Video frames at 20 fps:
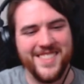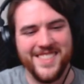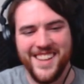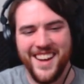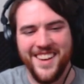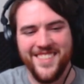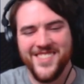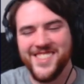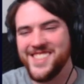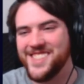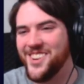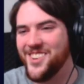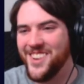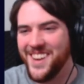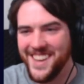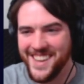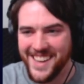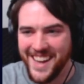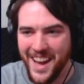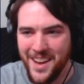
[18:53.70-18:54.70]
I'm so
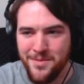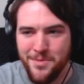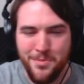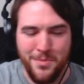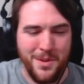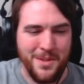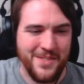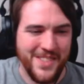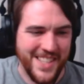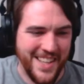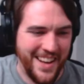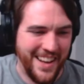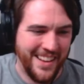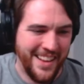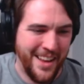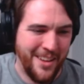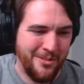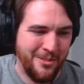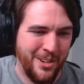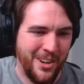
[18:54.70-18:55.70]
incapable of saying
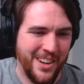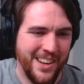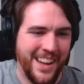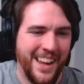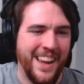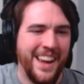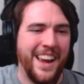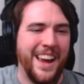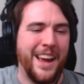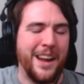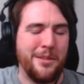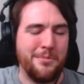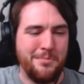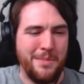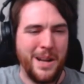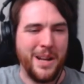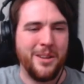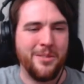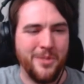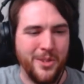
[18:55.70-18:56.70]
that word in a
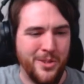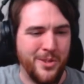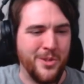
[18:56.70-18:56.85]
meaningful,